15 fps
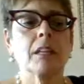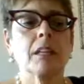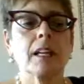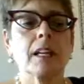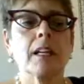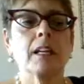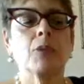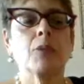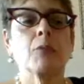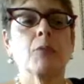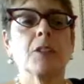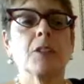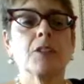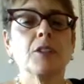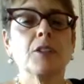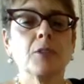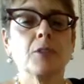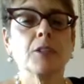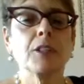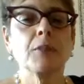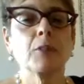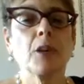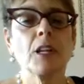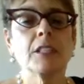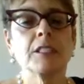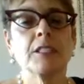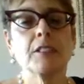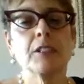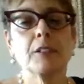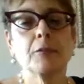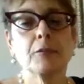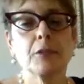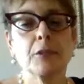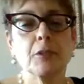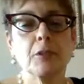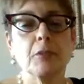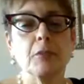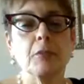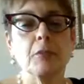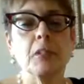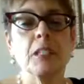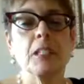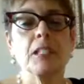that when Tori walked in their room,